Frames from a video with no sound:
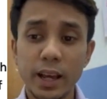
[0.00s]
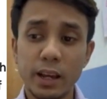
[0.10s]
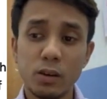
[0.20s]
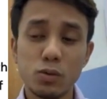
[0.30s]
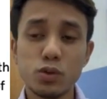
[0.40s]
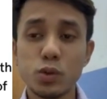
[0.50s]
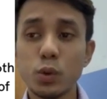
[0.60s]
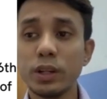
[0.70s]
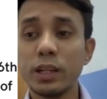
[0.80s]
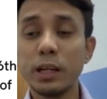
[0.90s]
and
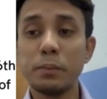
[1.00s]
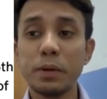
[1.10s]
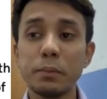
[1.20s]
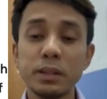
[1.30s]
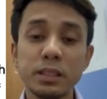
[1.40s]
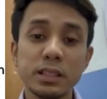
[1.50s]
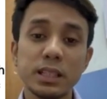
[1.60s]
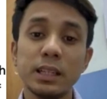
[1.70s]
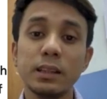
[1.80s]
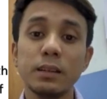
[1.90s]
also the impairments
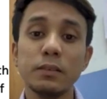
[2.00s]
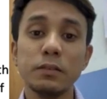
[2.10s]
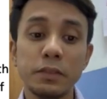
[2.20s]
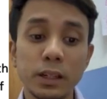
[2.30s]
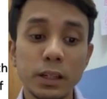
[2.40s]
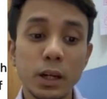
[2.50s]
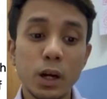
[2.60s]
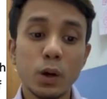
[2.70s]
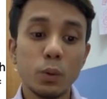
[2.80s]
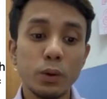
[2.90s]
interfere
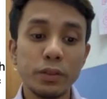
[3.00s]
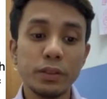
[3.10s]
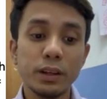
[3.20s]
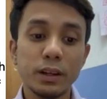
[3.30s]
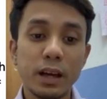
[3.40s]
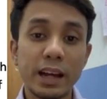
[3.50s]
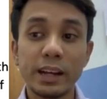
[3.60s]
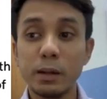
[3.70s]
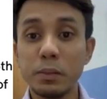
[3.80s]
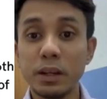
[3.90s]
with the
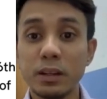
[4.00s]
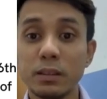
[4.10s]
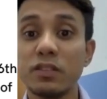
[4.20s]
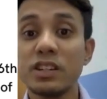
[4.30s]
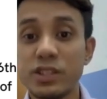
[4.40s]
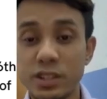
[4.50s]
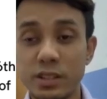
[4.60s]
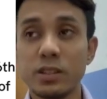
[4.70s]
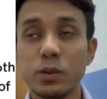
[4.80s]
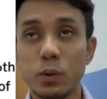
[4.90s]
academical
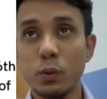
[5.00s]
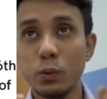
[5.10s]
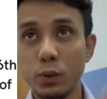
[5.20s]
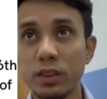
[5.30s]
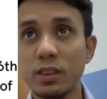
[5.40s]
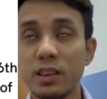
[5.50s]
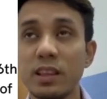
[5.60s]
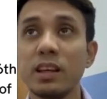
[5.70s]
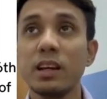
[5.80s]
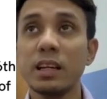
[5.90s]
functions, with
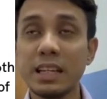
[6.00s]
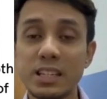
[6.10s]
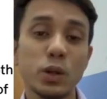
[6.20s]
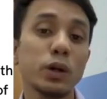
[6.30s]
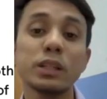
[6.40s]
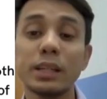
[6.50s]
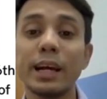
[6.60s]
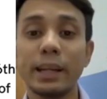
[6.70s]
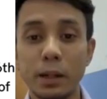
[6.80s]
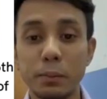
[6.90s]
his or her
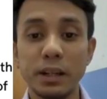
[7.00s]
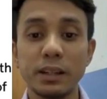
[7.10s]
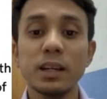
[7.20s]
academic.